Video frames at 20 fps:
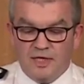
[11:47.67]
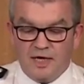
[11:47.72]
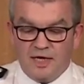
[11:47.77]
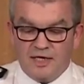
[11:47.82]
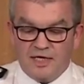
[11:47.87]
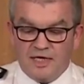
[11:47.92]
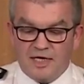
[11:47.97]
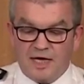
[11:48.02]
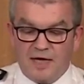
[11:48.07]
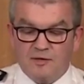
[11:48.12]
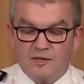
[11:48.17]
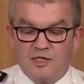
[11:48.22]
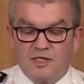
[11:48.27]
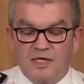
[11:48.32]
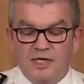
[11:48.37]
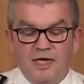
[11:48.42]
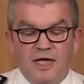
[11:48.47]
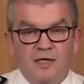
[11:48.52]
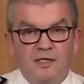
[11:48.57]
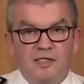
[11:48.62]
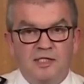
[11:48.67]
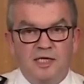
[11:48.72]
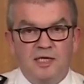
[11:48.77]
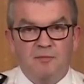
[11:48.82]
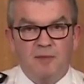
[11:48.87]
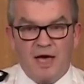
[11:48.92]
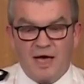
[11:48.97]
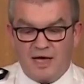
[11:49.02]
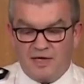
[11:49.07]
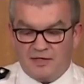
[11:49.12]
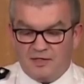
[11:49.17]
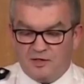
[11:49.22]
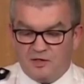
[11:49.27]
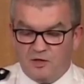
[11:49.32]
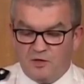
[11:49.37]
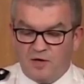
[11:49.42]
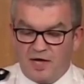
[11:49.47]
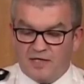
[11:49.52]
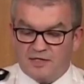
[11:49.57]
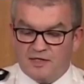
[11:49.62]
and encountered an elderly man
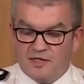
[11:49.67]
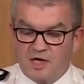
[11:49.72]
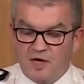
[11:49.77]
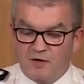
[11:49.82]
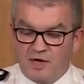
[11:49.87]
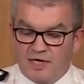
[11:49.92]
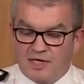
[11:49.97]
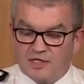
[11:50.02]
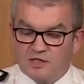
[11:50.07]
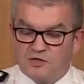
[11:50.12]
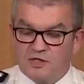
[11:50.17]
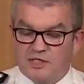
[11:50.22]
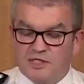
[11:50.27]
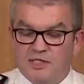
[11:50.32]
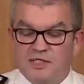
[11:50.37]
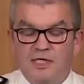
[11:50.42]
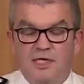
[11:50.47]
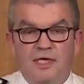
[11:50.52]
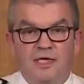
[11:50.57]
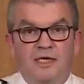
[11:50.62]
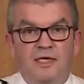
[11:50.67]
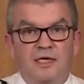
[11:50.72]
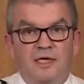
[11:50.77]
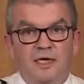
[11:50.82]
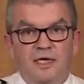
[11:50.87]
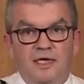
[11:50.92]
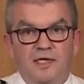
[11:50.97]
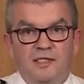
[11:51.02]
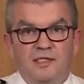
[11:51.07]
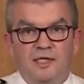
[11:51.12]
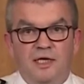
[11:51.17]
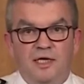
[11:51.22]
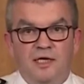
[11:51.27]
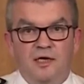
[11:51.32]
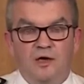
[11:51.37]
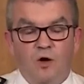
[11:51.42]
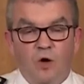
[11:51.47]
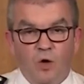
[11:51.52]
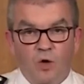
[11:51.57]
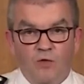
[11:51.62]
who had no electricity,
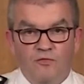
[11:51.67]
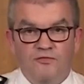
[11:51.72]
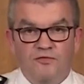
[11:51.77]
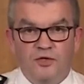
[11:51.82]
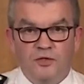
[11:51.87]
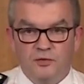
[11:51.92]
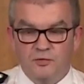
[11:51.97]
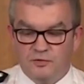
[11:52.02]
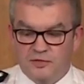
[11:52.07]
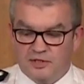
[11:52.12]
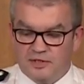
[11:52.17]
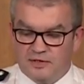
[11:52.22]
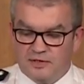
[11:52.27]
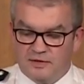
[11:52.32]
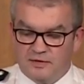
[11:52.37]
heating, or food.